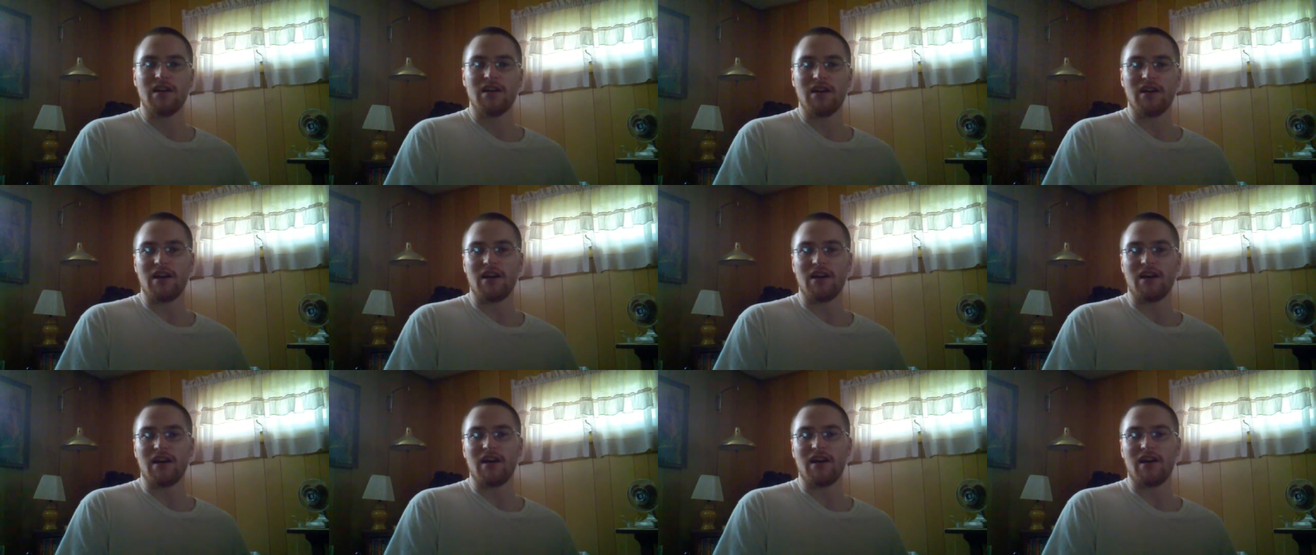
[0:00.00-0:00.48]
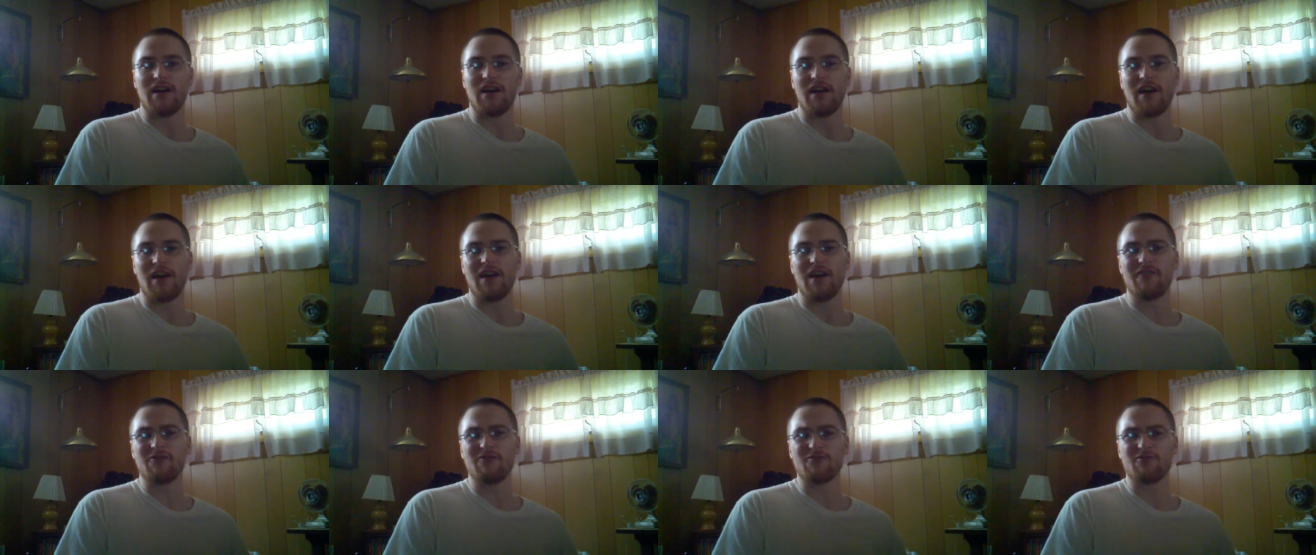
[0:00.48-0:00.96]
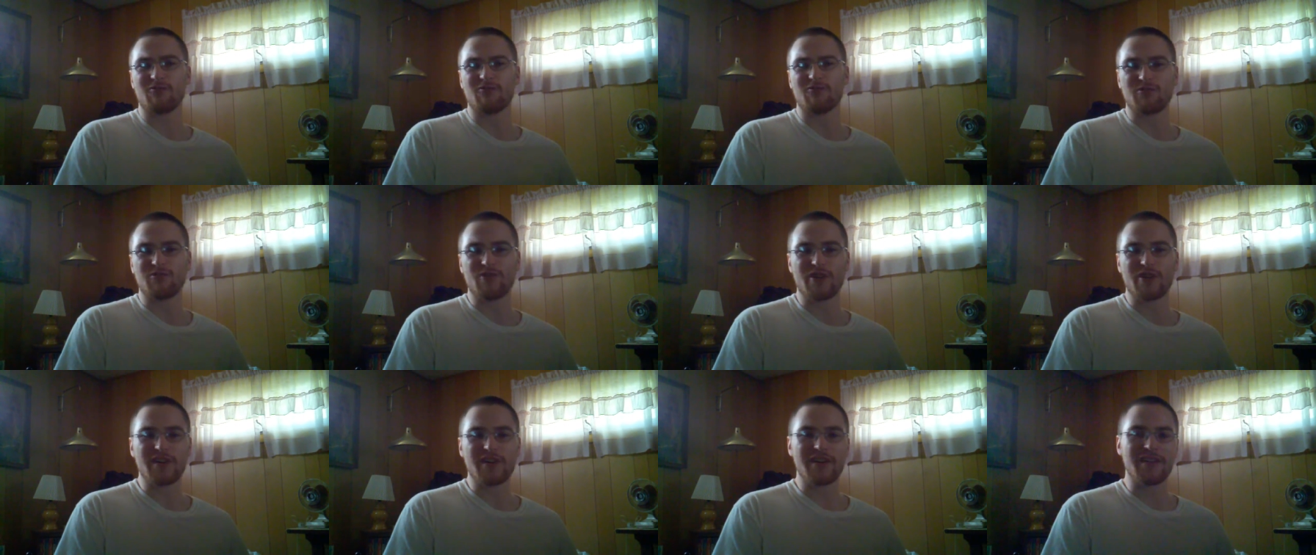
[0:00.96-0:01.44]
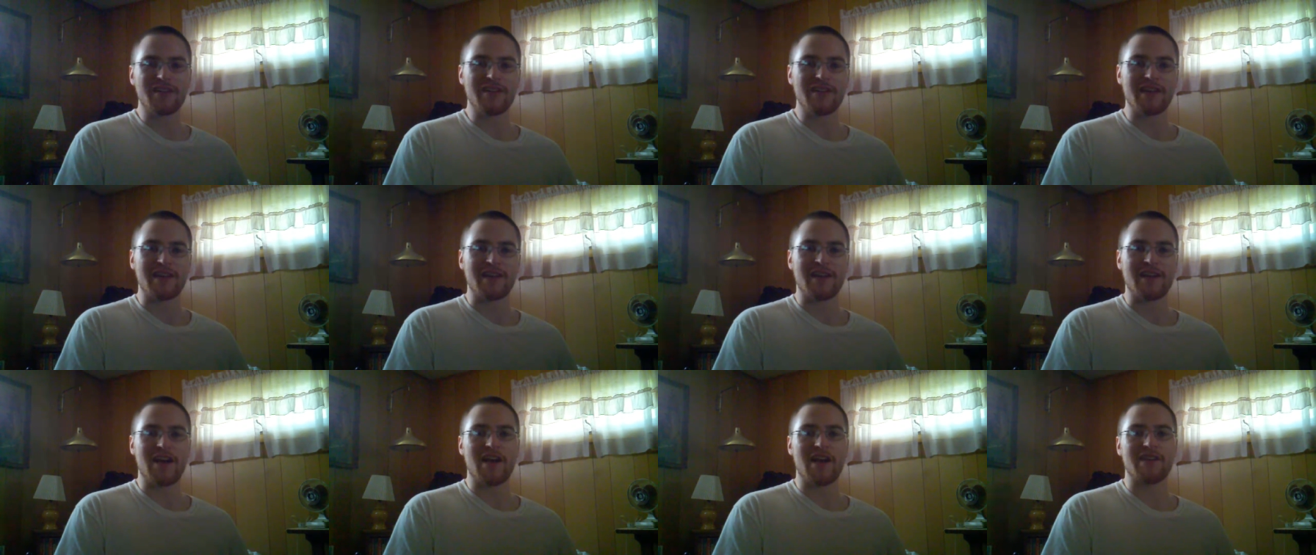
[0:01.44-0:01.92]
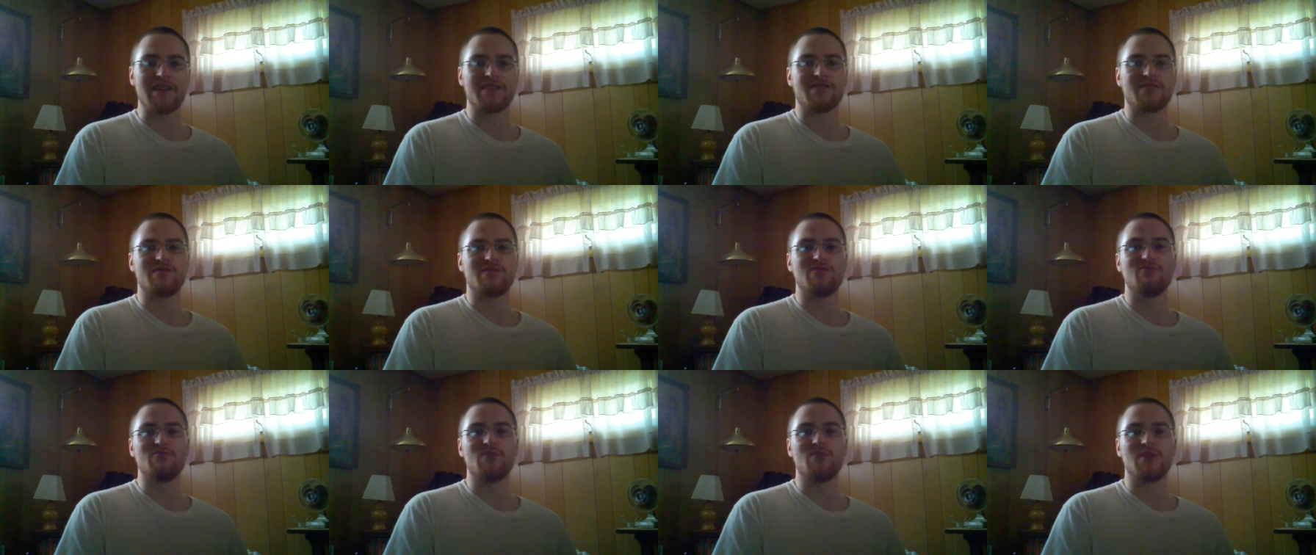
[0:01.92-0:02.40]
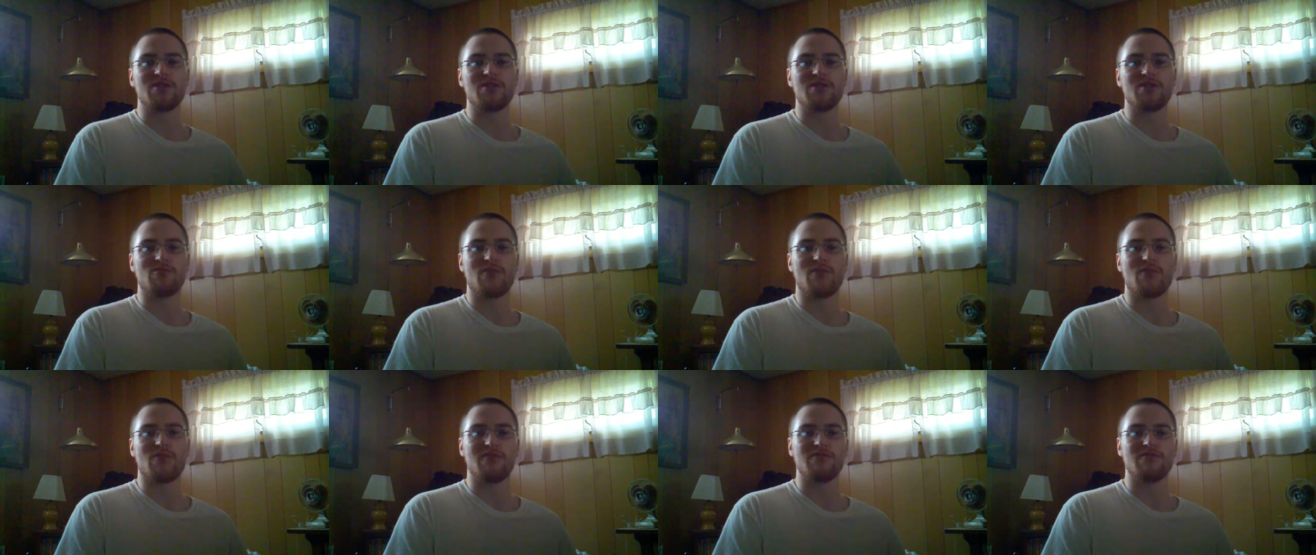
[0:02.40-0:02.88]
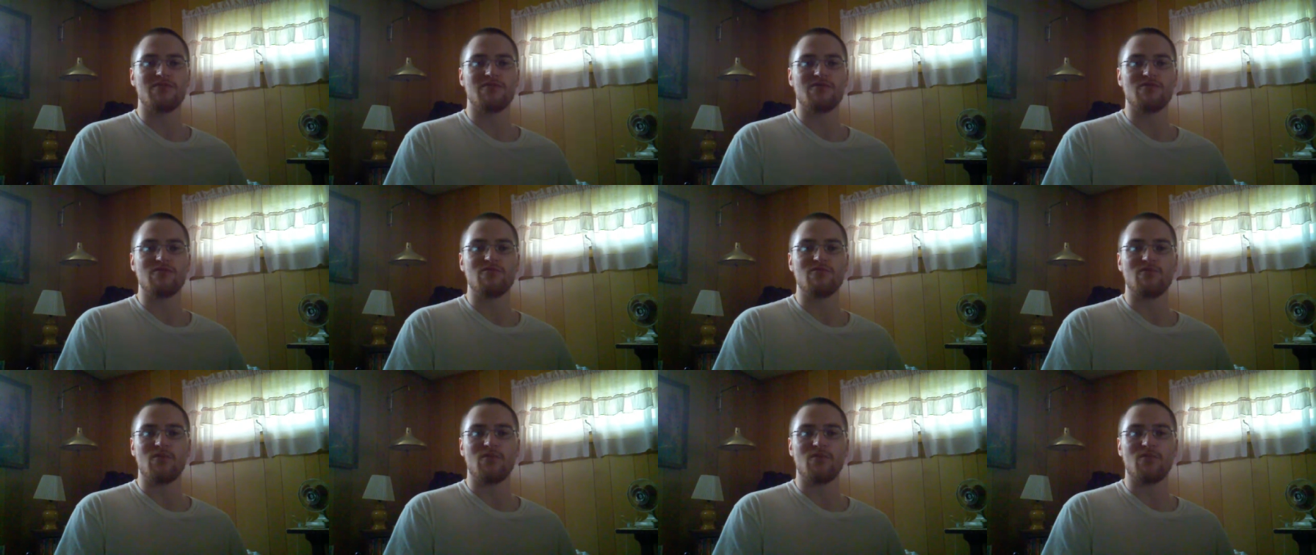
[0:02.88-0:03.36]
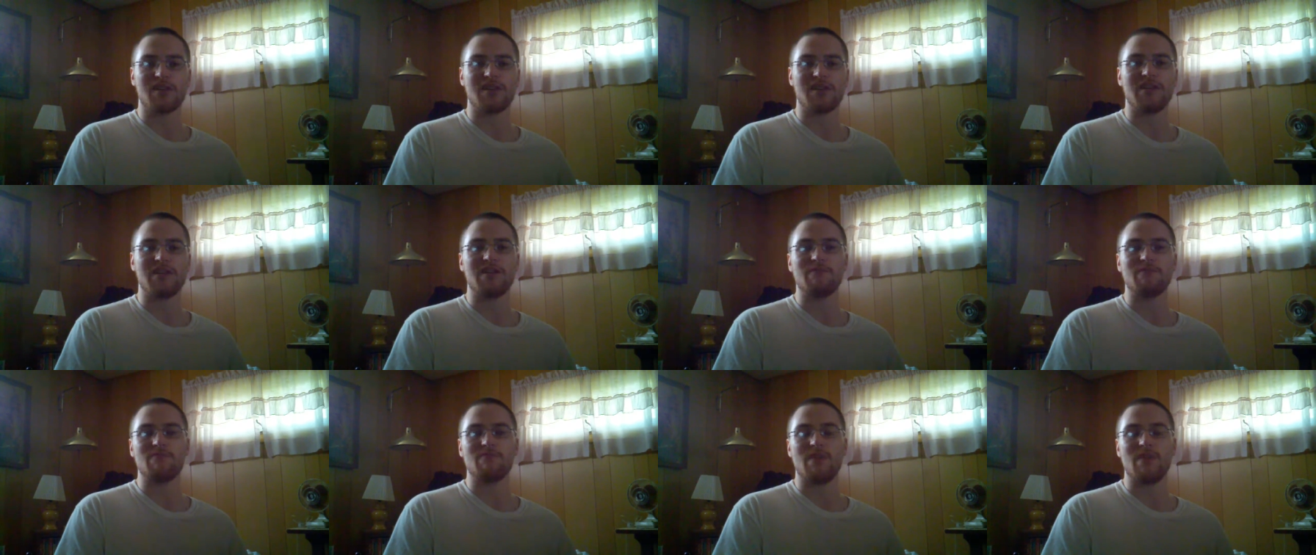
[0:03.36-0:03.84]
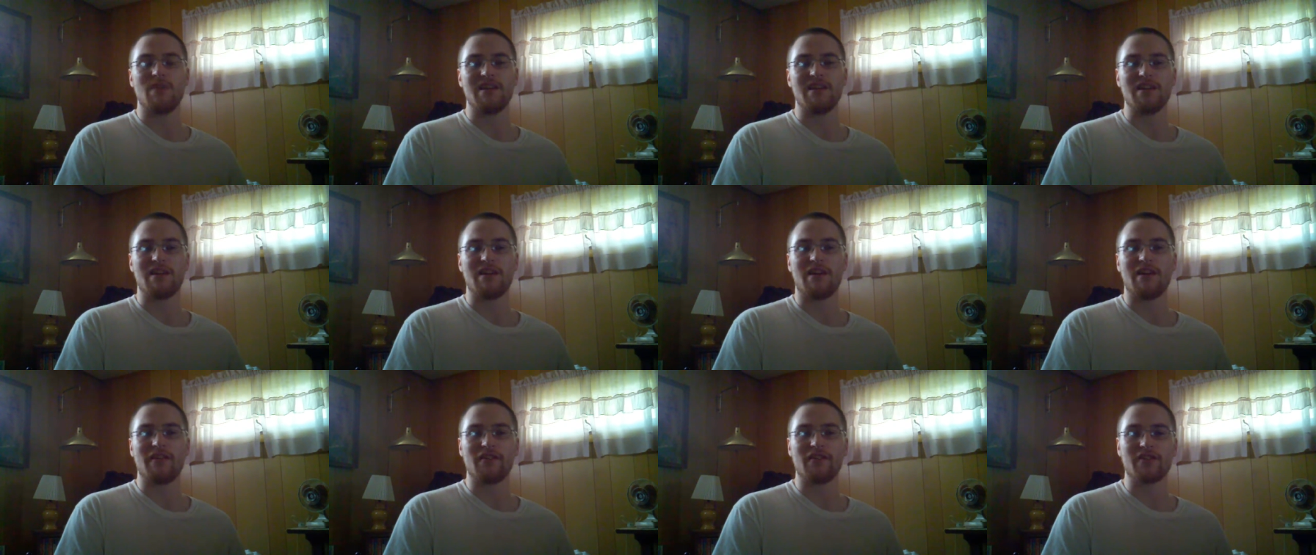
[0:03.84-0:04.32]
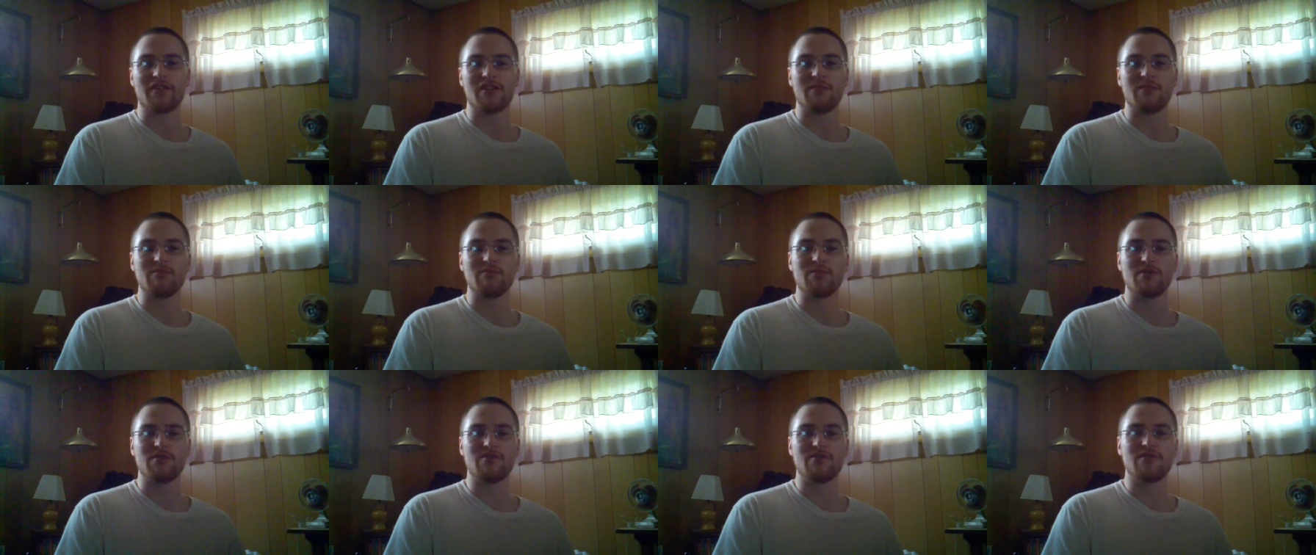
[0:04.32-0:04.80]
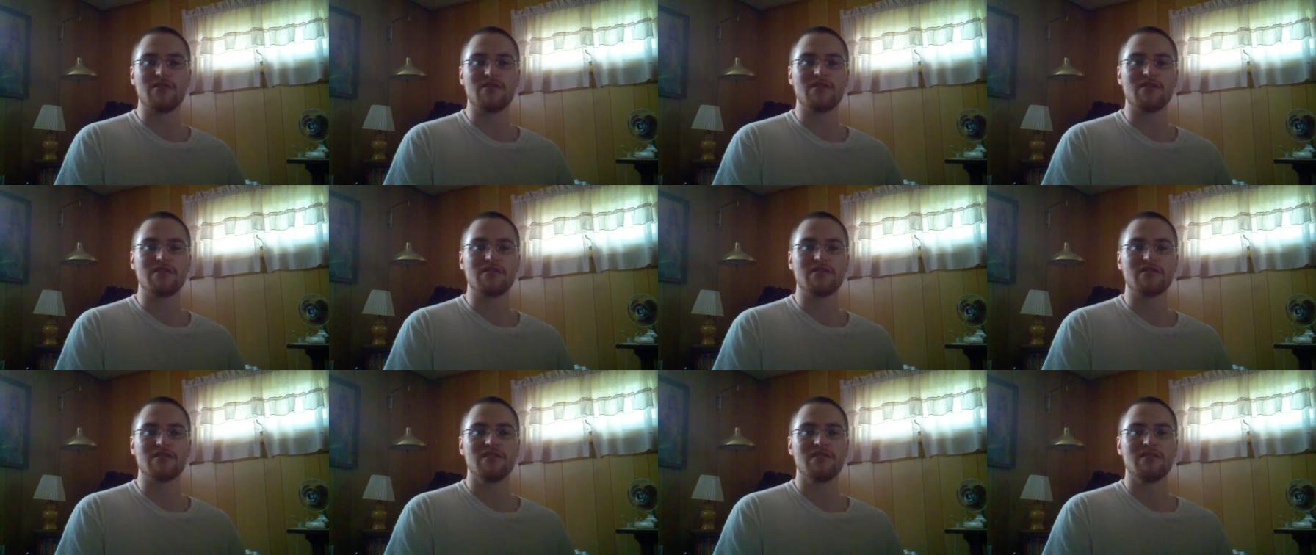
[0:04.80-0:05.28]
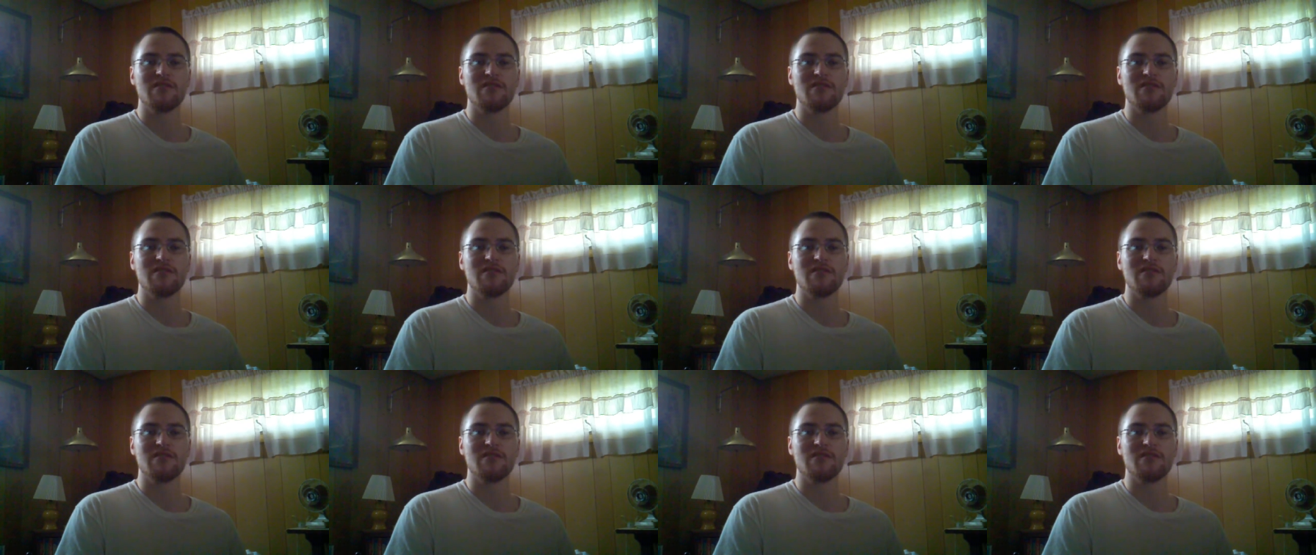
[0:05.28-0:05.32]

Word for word: I haven't really got too much around to working on many other computers